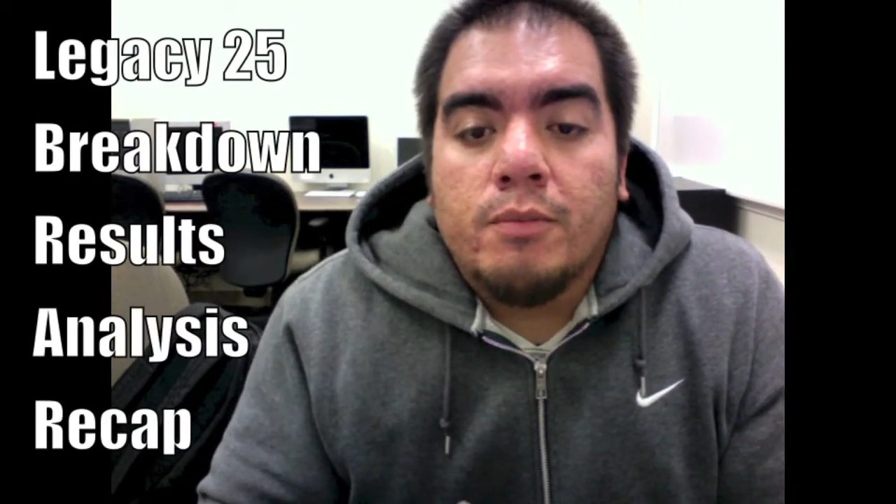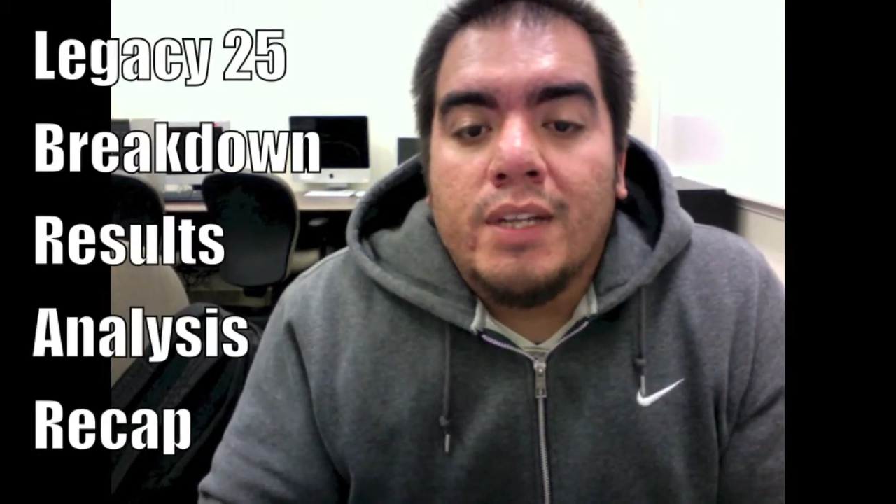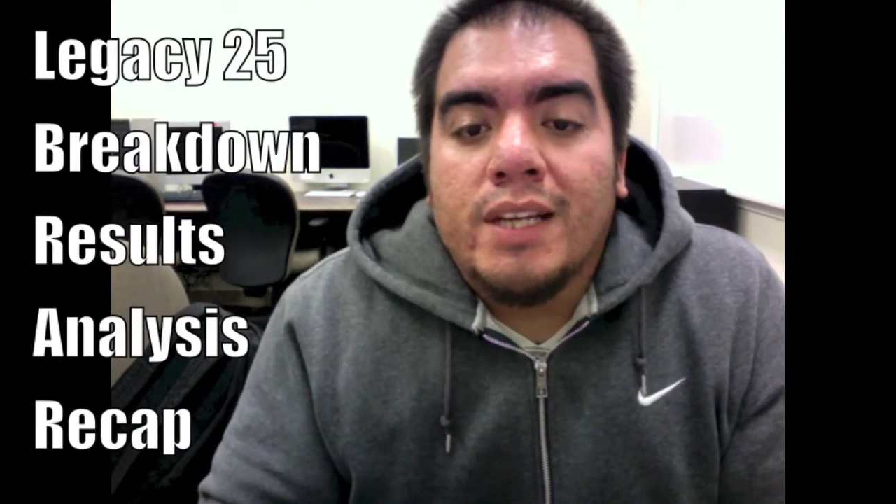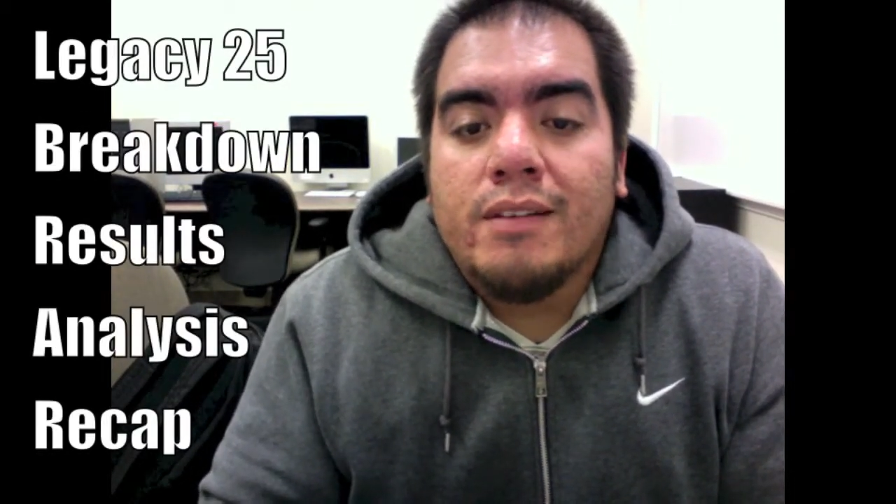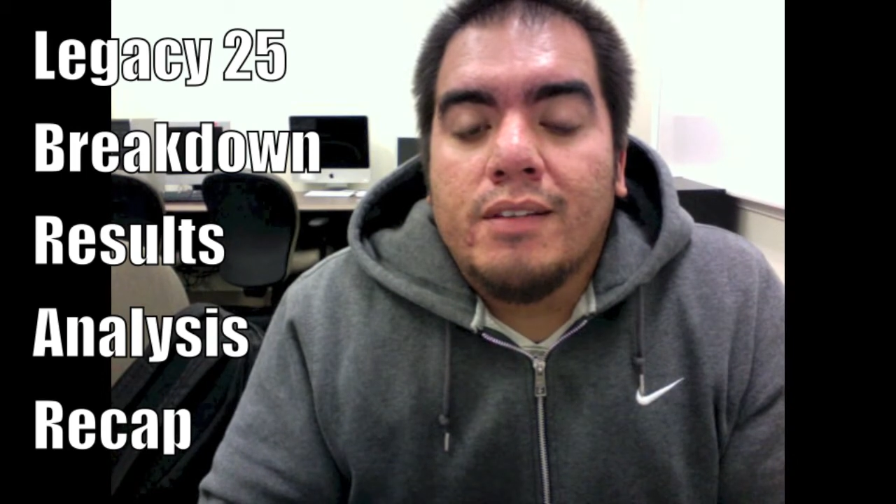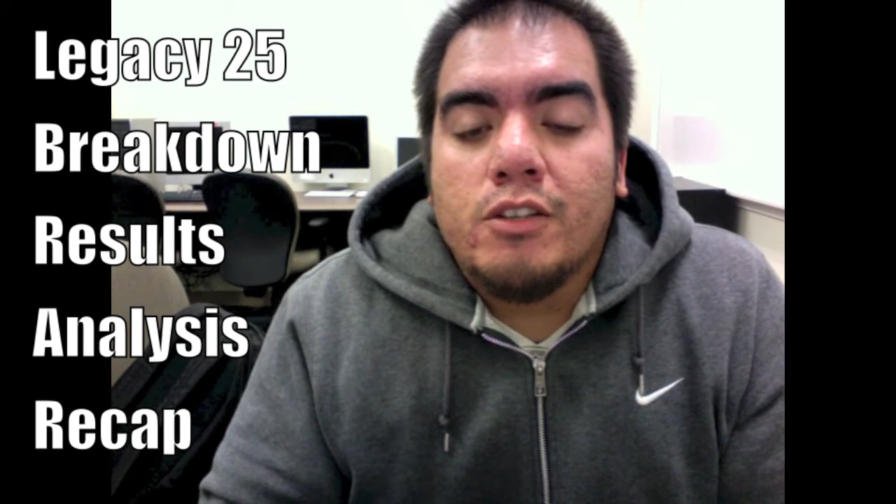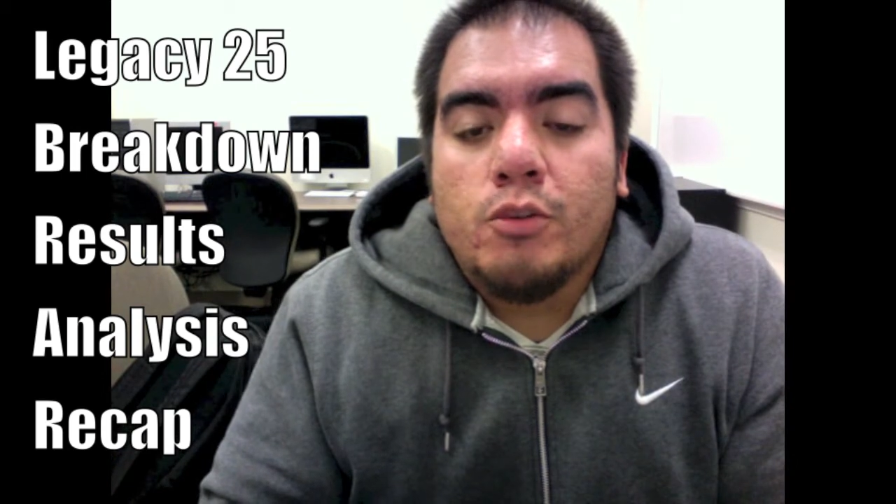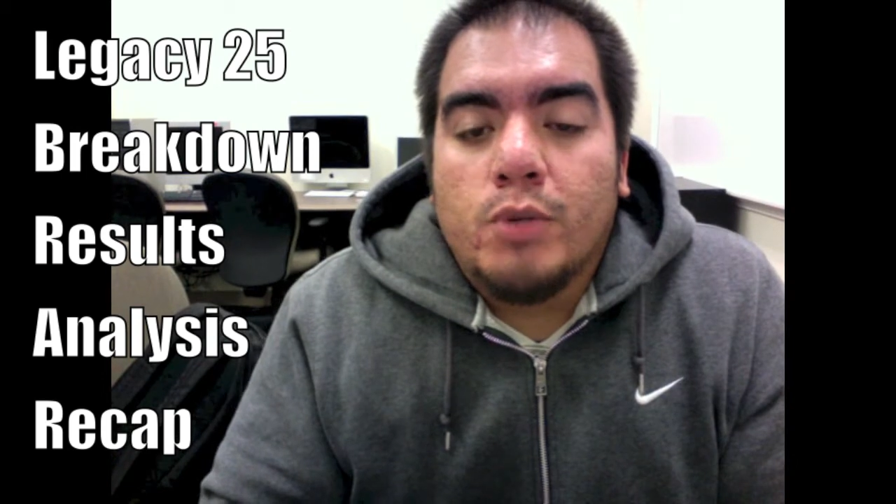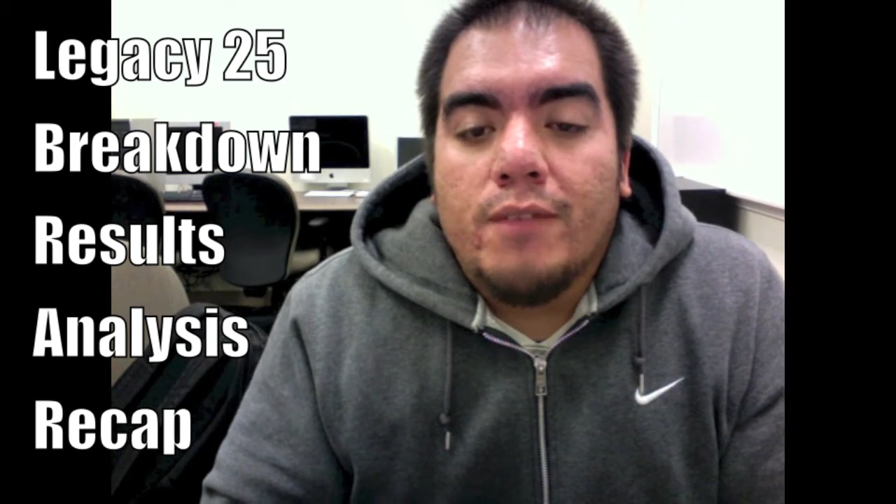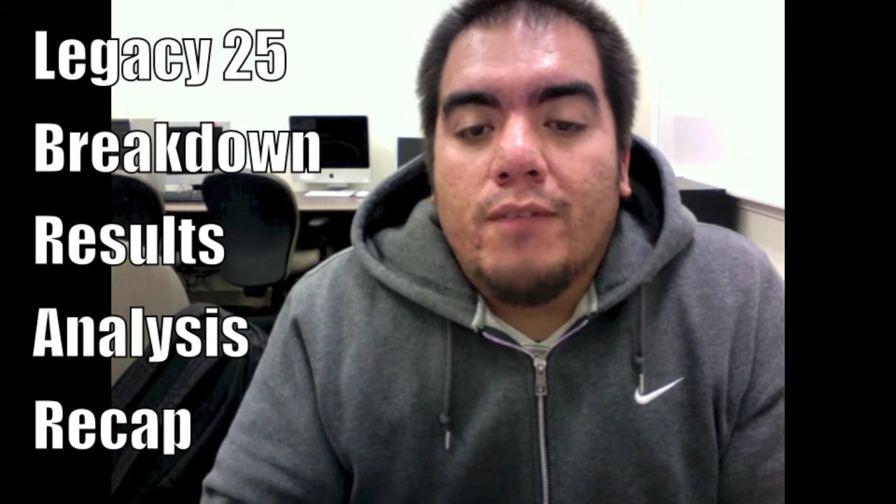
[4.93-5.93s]
Legacy
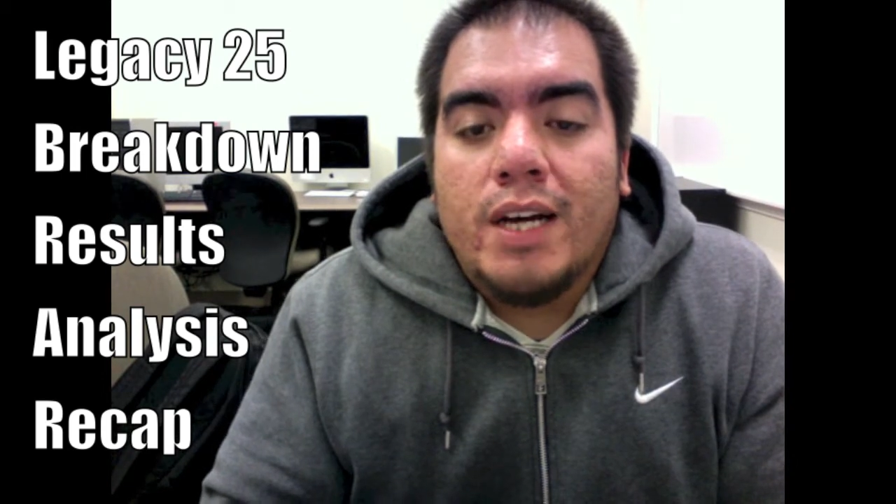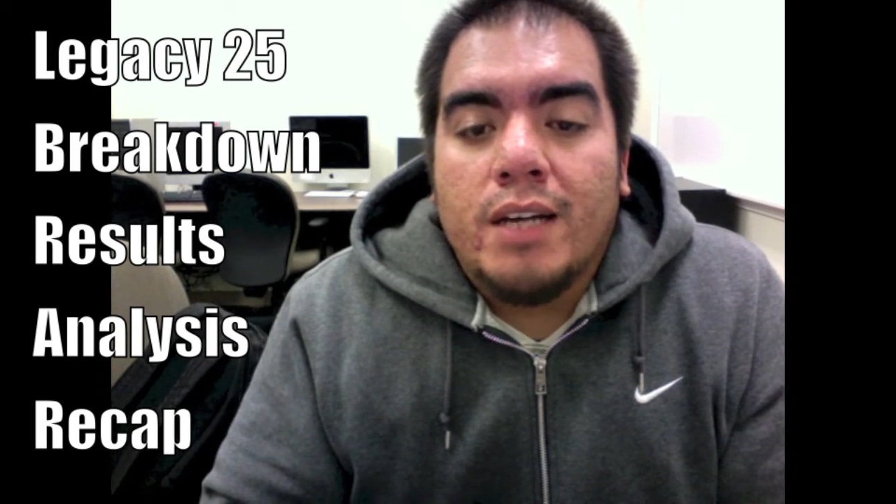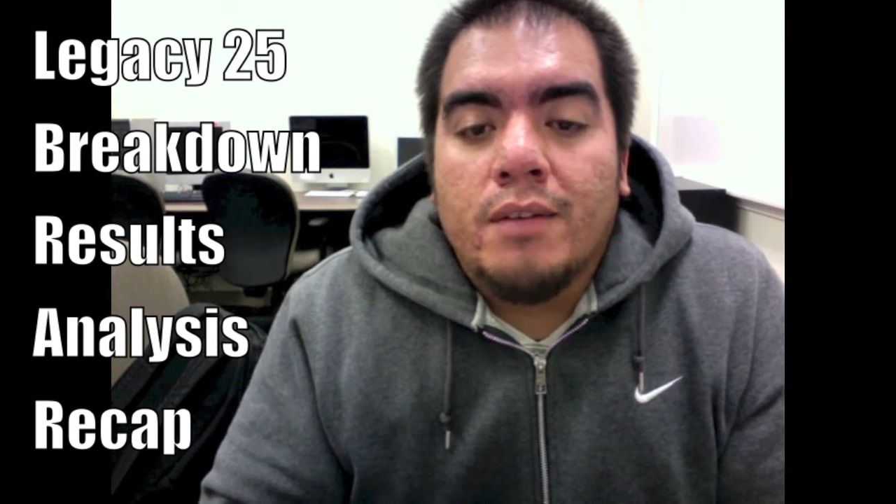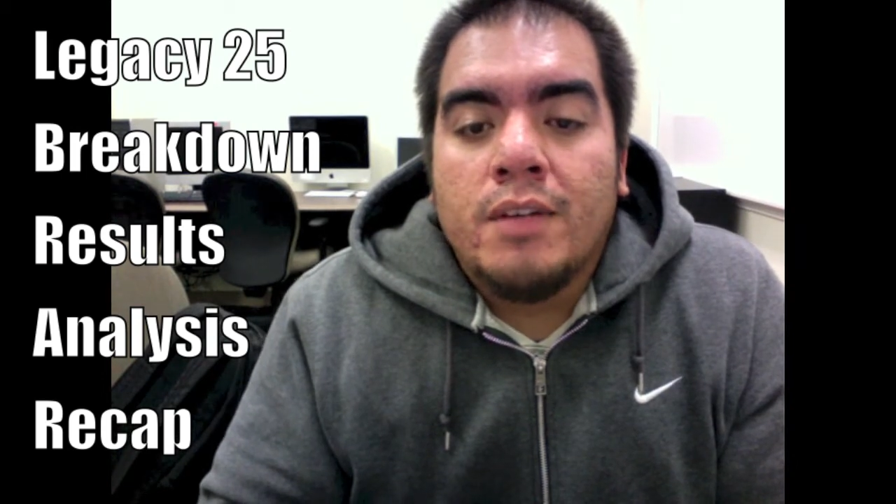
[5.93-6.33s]
25,